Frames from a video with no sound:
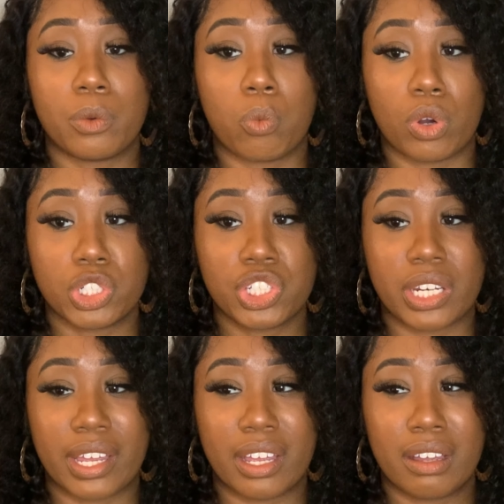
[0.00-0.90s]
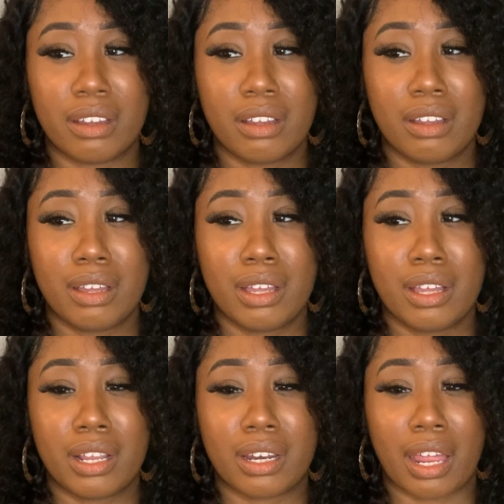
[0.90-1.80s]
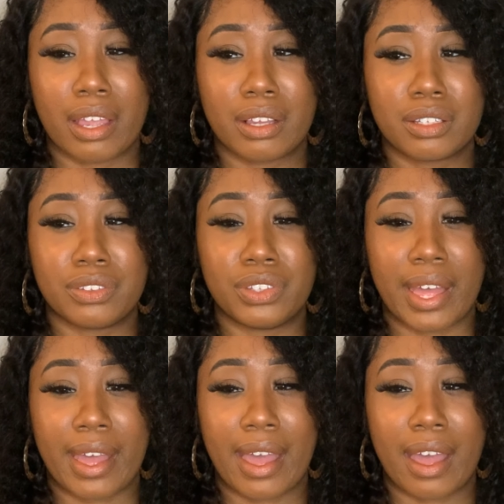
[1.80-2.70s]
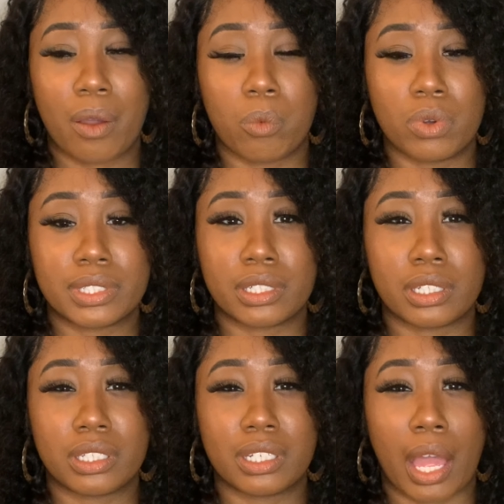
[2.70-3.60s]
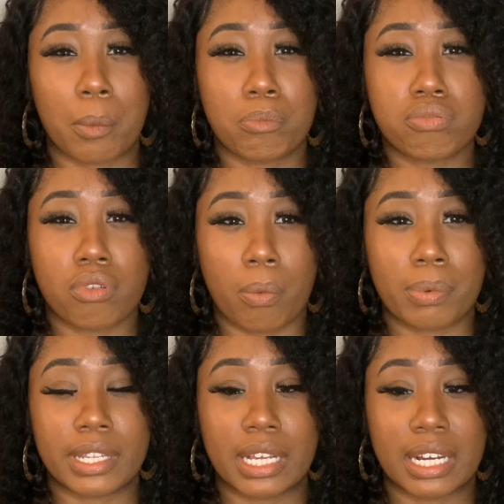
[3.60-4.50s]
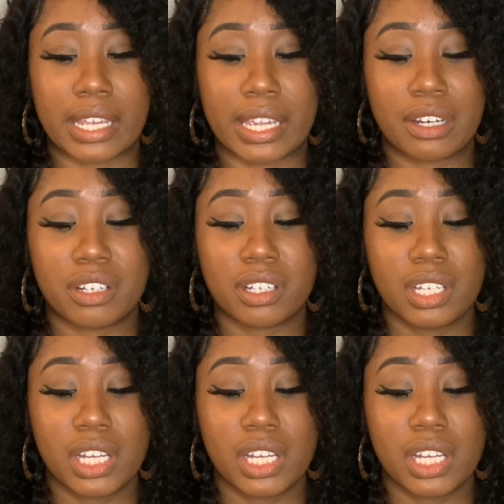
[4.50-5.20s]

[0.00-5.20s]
washed it, like the hair wasn't like properly clean.